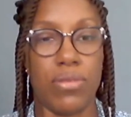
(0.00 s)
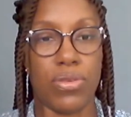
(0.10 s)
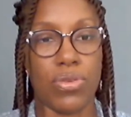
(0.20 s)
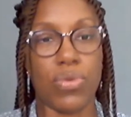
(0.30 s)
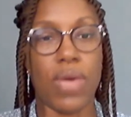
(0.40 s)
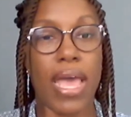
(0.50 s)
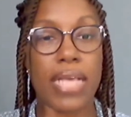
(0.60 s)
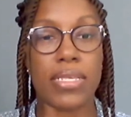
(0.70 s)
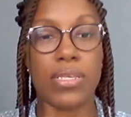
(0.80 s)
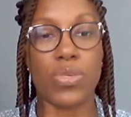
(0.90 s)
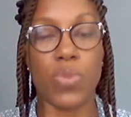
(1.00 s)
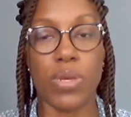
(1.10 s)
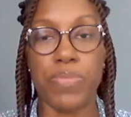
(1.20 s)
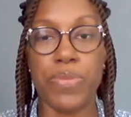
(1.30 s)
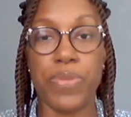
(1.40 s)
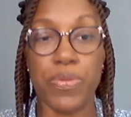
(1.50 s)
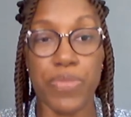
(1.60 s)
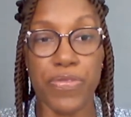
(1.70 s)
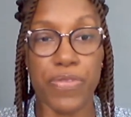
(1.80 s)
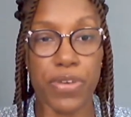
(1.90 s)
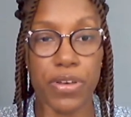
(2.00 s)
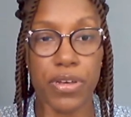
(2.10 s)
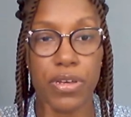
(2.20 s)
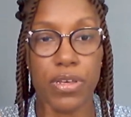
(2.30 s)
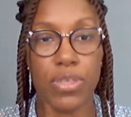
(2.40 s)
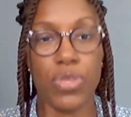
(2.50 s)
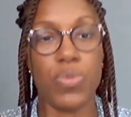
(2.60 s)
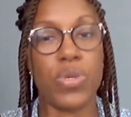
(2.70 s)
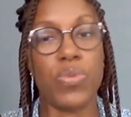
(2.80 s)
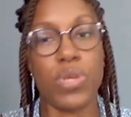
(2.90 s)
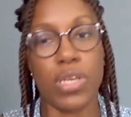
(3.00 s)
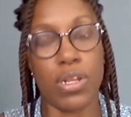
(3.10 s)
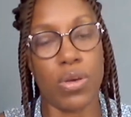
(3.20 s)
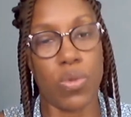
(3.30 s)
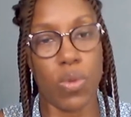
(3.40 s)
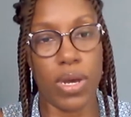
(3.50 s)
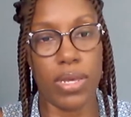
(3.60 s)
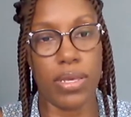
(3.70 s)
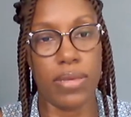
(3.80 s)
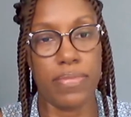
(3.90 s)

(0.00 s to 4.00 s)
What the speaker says: So X is where people prefer, you when working on Y.